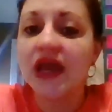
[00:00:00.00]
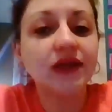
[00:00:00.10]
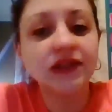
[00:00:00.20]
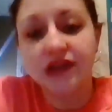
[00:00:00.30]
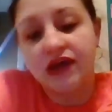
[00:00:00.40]

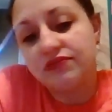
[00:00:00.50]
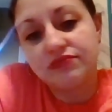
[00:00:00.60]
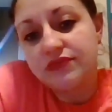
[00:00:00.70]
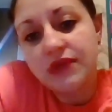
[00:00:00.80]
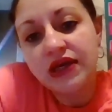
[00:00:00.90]
Anything.
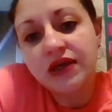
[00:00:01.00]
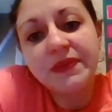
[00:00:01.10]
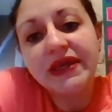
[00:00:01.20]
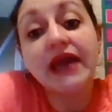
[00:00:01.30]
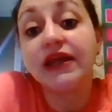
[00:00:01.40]
It could
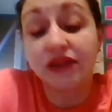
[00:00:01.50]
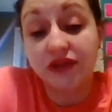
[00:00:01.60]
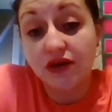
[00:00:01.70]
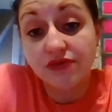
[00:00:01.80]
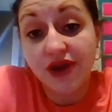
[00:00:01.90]
be
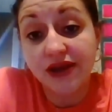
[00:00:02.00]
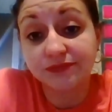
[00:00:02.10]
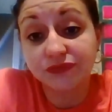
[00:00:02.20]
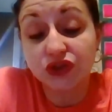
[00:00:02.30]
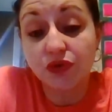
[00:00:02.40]
anything, right?
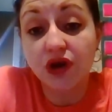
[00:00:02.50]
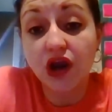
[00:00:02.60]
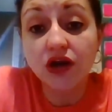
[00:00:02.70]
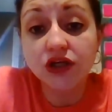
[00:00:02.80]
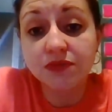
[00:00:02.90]
So
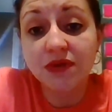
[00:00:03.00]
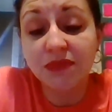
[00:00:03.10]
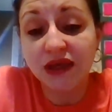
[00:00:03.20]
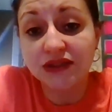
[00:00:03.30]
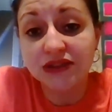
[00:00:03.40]
encouragement
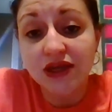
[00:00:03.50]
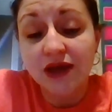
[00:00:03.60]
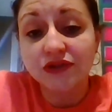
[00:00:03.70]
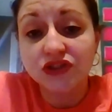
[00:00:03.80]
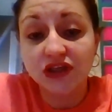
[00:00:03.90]
means
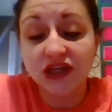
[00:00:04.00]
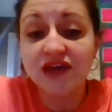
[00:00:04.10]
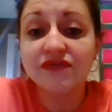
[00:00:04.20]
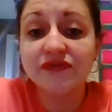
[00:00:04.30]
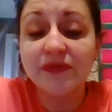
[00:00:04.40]
to
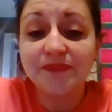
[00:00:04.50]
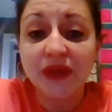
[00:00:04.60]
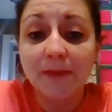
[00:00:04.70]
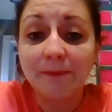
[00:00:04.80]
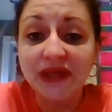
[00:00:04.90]
give
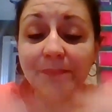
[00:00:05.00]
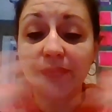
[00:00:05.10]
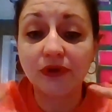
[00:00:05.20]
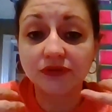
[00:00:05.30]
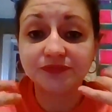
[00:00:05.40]

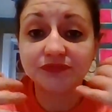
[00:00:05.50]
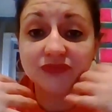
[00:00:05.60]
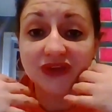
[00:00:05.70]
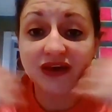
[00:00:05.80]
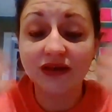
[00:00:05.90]
people
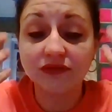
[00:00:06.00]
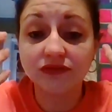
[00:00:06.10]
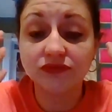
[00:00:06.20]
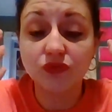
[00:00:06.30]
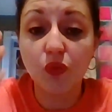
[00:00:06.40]

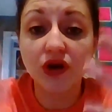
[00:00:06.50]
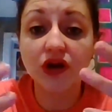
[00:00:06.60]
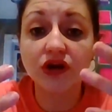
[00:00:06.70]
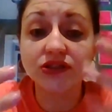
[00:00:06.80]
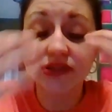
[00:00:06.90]

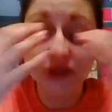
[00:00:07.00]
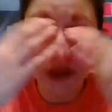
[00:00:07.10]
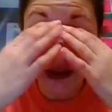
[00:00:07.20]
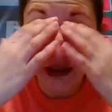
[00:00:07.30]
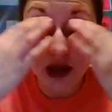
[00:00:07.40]
words
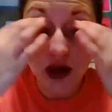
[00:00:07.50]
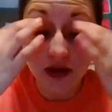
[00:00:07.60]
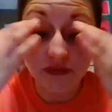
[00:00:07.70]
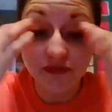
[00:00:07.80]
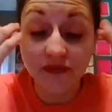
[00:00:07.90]

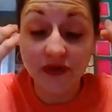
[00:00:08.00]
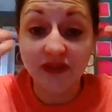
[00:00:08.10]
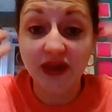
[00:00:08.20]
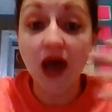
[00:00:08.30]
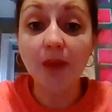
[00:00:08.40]
of
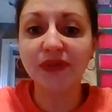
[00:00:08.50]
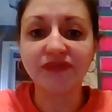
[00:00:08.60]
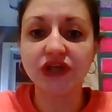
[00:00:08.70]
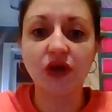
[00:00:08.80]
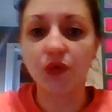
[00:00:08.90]
like
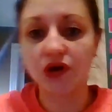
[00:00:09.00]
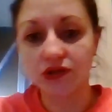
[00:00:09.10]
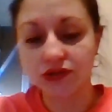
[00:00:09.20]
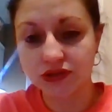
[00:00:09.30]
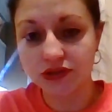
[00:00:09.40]
uplifting words